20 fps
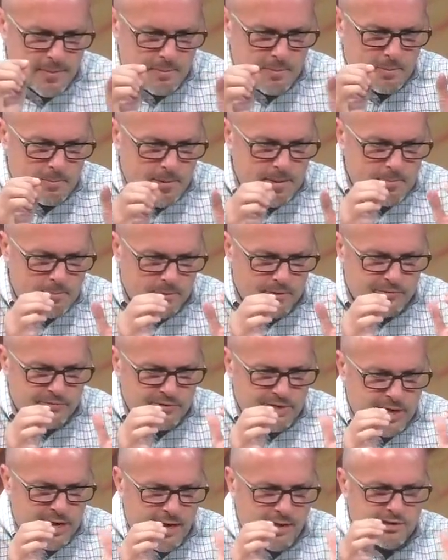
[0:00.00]
But people of
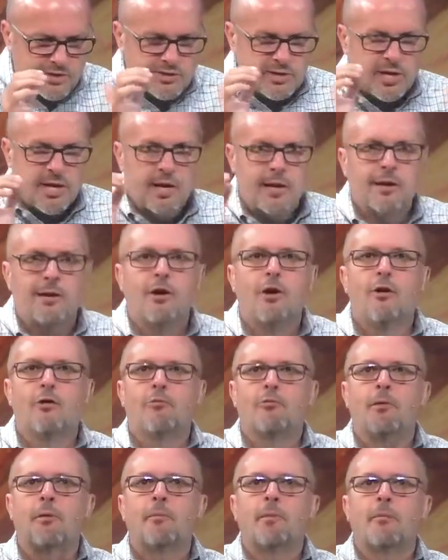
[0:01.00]
tact say,
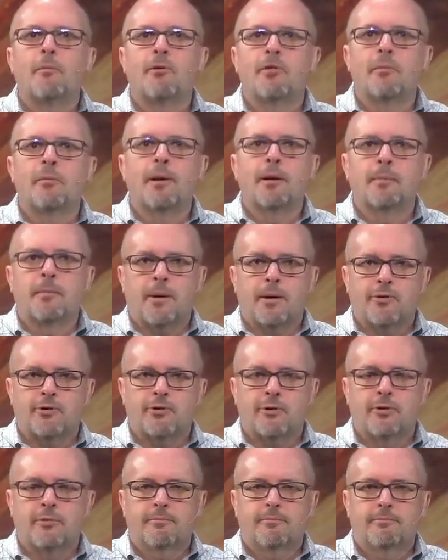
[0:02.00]
remember the big
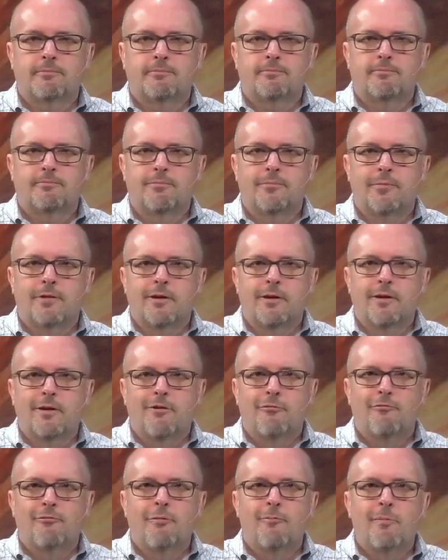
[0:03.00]
picture.
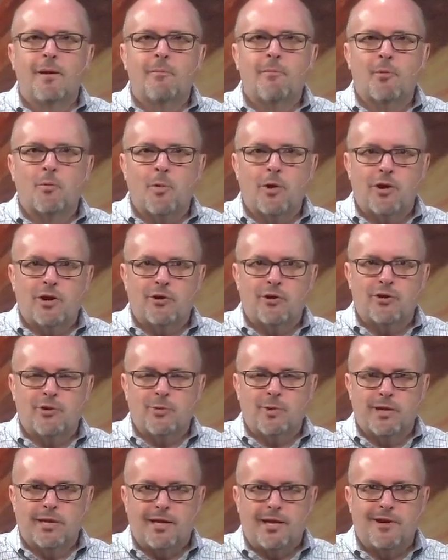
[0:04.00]
Remember what you're
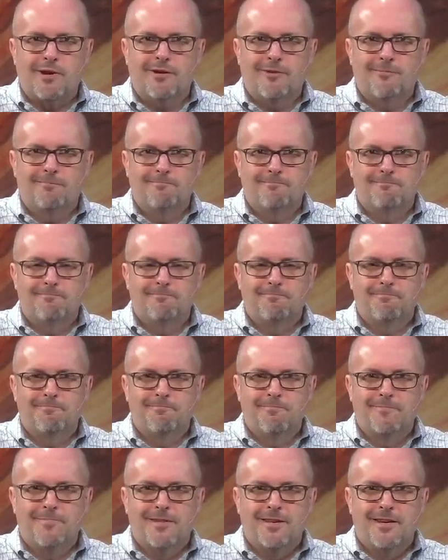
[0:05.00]
doing here.
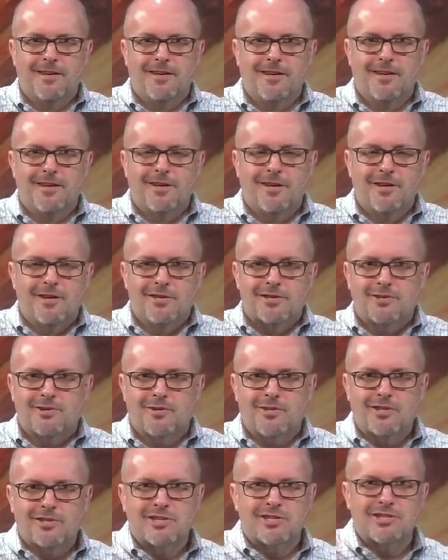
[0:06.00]
So
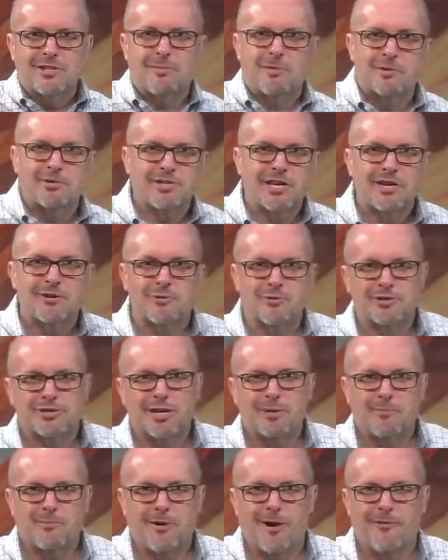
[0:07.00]
this is the most
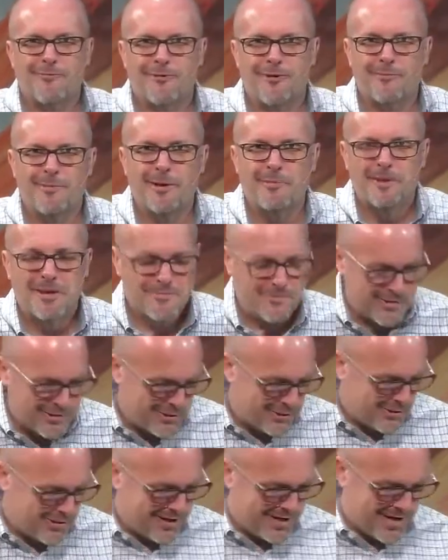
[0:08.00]
interesting proverb I'm giving
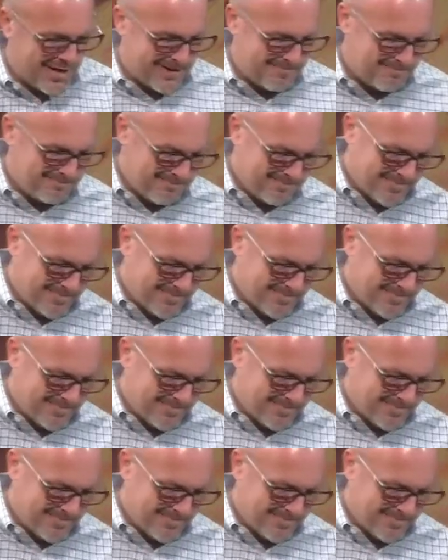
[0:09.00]
you today.